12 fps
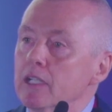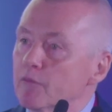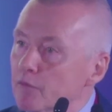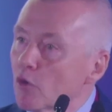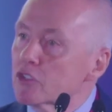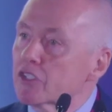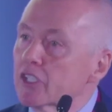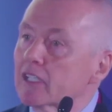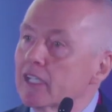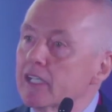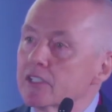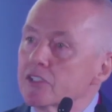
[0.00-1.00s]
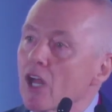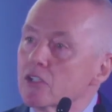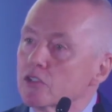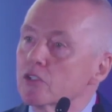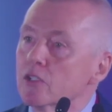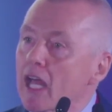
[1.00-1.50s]
Now, fortunately, it's
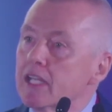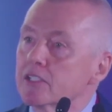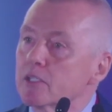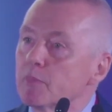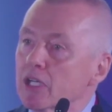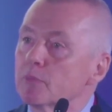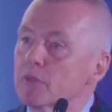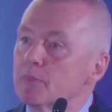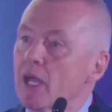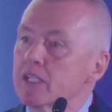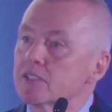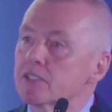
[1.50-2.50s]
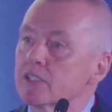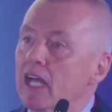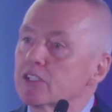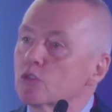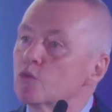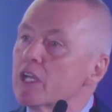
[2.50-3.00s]
not too late to pick up the pace
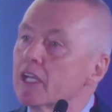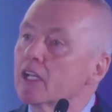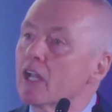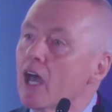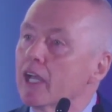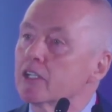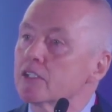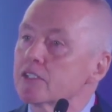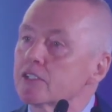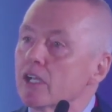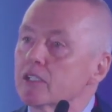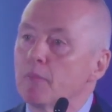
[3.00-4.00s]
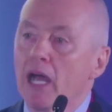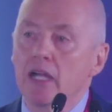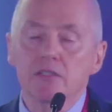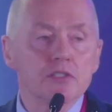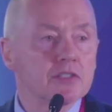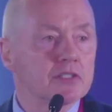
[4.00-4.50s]
and to realign us on the
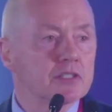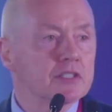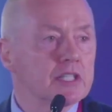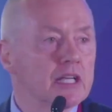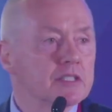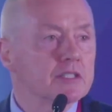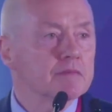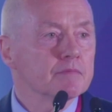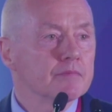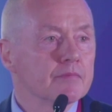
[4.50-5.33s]
path to success.